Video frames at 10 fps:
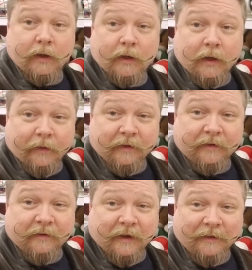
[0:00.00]
Nothing
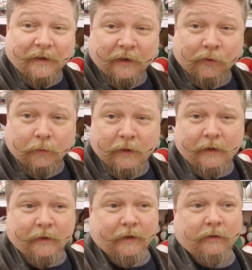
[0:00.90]
says holidays for me
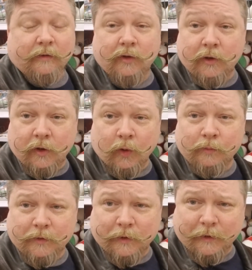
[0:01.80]
like good
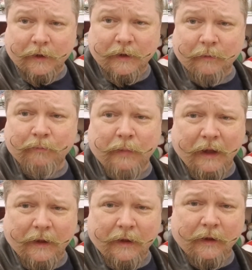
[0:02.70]
home cooking and
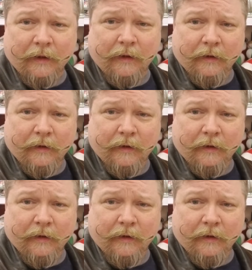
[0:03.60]
baking